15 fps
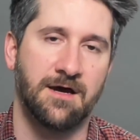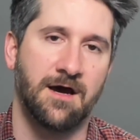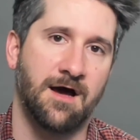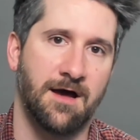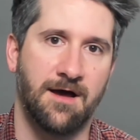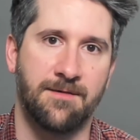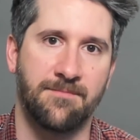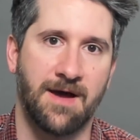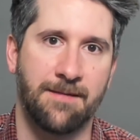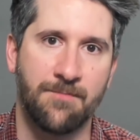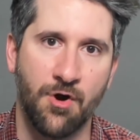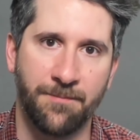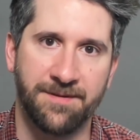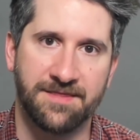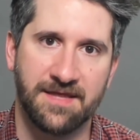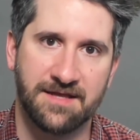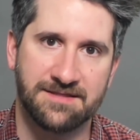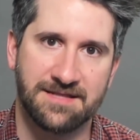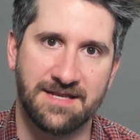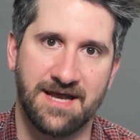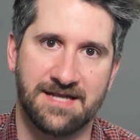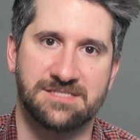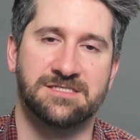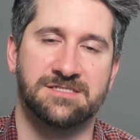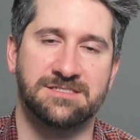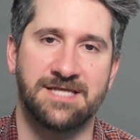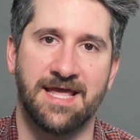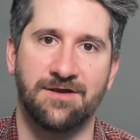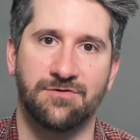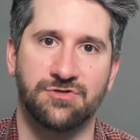Um, I'm hoping that the next
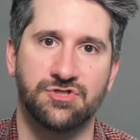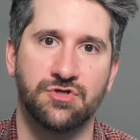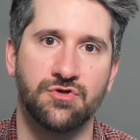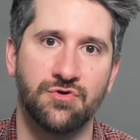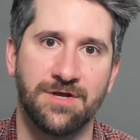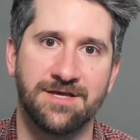day or two